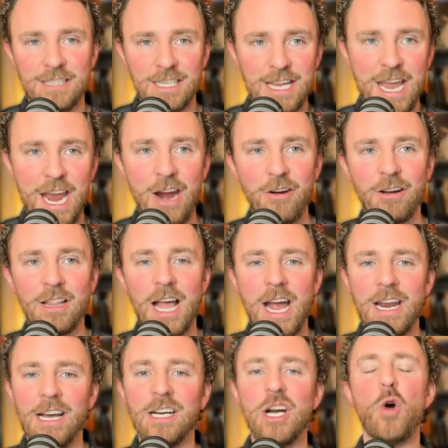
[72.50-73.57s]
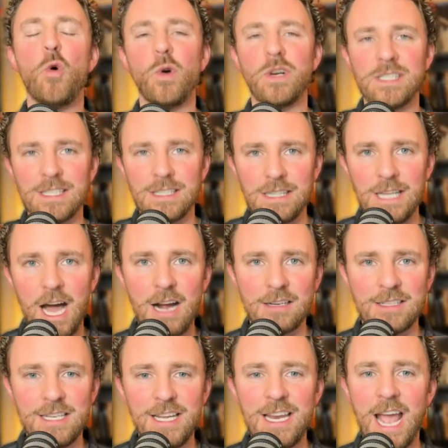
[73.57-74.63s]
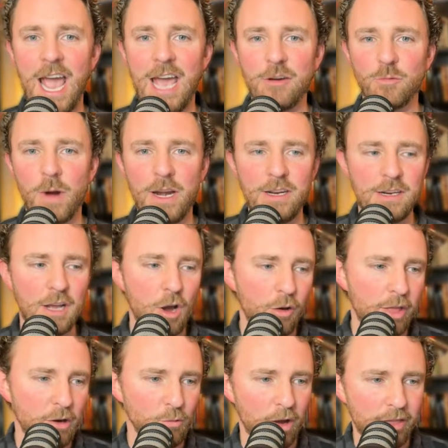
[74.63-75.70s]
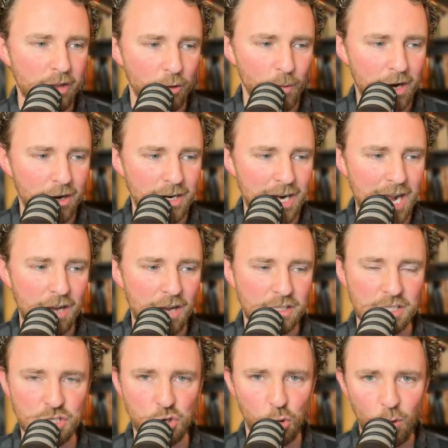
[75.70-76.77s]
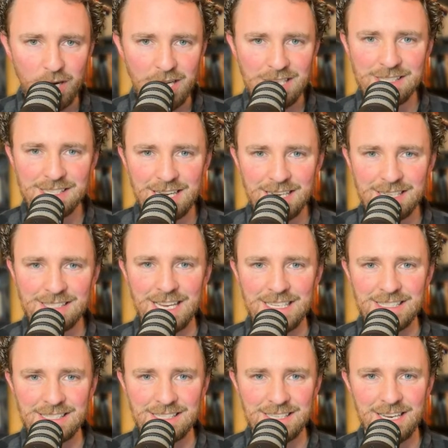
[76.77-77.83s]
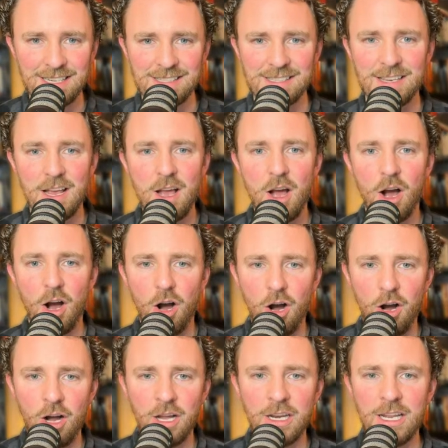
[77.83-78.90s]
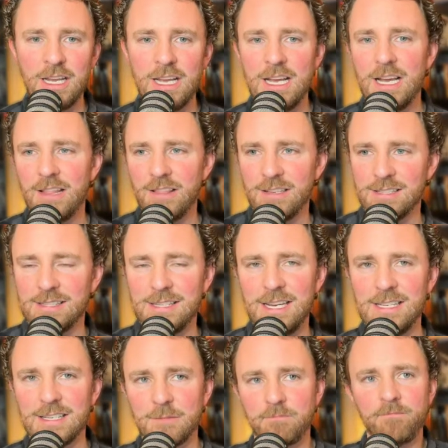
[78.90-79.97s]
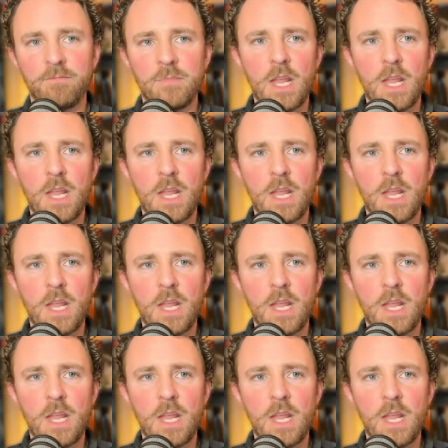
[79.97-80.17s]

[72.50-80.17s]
Carolina was locked in and ready to go. They run their record now to 26-6 on the season.